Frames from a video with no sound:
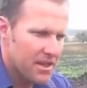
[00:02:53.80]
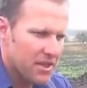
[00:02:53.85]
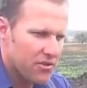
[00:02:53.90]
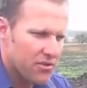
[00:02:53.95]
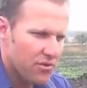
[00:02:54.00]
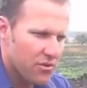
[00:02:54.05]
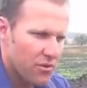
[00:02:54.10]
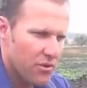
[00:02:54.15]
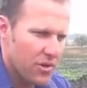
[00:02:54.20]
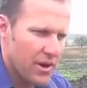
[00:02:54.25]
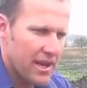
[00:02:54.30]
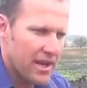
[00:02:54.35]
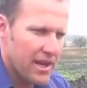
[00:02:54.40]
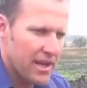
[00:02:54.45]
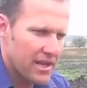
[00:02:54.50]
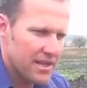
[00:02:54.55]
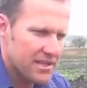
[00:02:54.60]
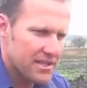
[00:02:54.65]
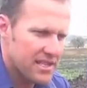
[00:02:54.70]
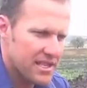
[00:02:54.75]
through
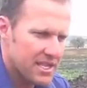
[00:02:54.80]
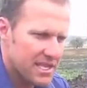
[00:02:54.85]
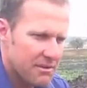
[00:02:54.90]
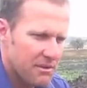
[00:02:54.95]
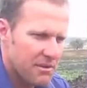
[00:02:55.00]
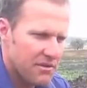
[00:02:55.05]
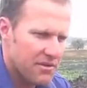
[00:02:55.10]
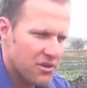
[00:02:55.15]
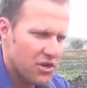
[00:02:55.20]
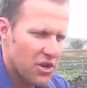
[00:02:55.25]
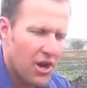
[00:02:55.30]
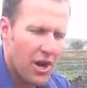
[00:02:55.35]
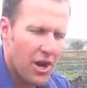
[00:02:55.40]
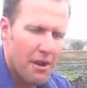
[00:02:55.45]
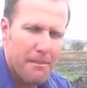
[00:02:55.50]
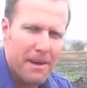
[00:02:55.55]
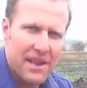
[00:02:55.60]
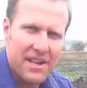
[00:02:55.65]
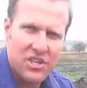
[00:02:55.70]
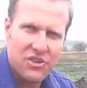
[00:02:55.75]
a system of time
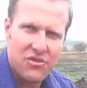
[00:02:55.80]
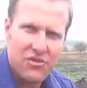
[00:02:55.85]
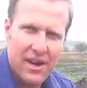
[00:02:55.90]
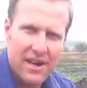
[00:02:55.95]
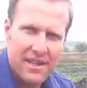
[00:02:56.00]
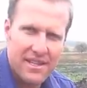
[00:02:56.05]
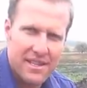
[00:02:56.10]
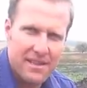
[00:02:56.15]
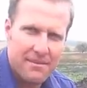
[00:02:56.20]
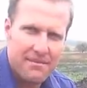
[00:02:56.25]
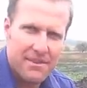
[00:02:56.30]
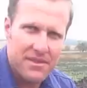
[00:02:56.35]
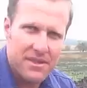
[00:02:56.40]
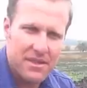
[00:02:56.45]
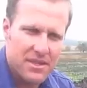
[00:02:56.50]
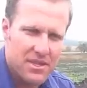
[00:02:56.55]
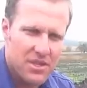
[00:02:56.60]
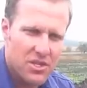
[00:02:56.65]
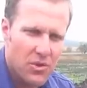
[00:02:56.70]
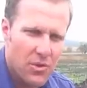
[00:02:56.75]
managed grazing
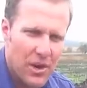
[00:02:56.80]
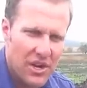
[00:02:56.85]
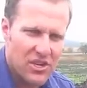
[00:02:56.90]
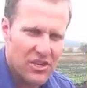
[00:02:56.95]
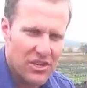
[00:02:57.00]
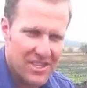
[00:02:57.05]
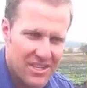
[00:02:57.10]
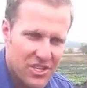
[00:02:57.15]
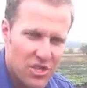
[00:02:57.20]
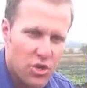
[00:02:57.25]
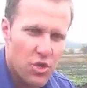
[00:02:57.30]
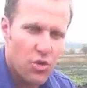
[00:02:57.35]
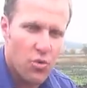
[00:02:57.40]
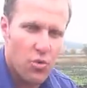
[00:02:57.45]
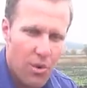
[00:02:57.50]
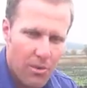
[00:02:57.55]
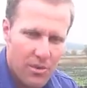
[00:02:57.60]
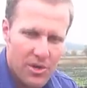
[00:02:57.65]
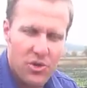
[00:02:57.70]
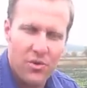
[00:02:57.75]
to actually do
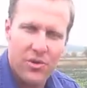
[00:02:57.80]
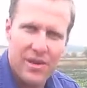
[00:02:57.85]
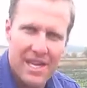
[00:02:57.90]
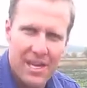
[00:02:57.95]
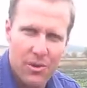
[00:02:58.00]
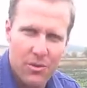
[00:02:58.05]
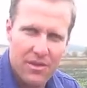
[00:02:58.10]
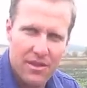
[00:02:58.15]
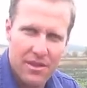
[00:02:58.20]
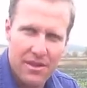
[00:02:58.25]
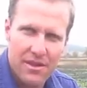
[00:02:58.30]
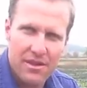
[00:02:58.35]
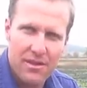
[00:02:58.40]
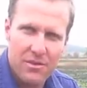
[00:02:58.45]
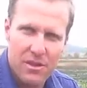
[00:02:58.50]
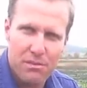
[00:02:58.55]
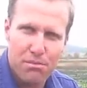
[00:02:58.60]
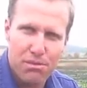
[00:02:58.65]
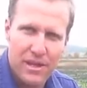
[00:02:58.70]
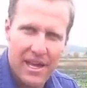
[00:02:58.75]
what we're doing here with
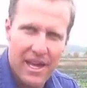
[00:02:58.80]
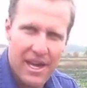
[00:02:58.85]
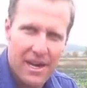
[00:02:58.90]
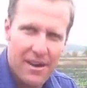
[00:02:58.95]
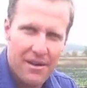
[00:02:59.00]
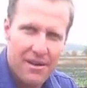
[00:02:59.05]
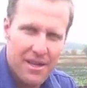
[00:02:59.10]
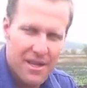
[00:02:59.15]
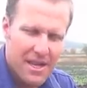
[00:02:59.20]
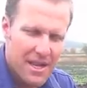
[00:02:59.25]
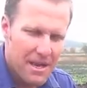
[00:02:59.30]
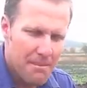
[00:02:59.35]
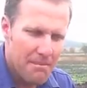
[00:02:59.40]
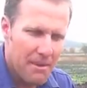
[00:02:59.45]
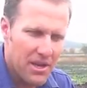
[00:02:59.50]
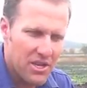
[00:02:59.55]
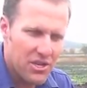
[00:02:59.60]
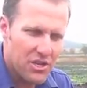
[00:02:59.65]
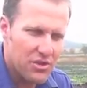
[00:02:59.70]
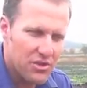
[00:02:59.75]
the plough,
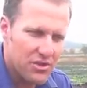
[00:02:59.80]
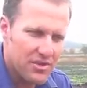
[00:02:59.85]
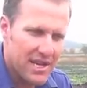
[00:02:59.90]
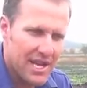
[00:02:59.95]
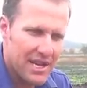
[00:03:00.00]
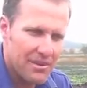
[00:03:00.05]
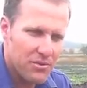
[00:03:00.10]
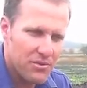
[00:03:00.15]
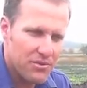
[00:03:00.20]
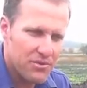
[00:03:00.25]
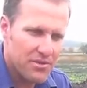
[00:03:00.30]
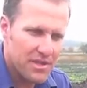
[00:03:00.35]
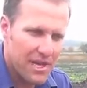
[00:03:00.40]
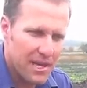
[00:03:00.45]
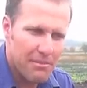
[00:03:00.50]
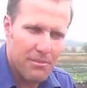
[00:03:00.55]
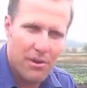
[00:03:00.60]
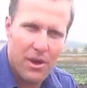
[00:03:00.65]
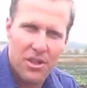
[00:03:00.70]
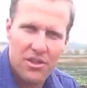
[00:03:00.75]
but use animals
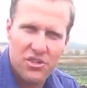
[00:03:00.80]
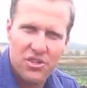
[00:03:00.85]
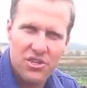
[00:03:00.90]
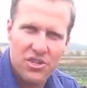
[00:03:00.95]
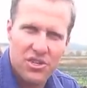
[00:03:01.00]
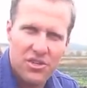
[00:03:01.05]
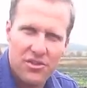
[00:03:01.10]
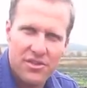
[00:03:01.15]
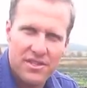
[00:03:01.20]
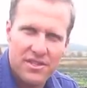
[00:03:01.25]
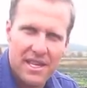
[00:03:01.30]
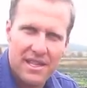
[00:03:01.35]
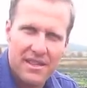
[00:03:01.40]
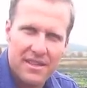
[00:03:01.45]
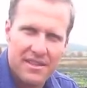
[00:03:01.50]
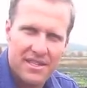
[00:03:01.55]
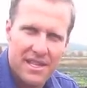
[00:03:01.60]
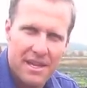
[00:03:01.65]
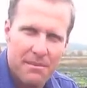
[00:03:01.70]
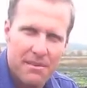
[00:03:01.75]
and biology to do exactly
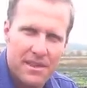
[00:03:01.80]
the same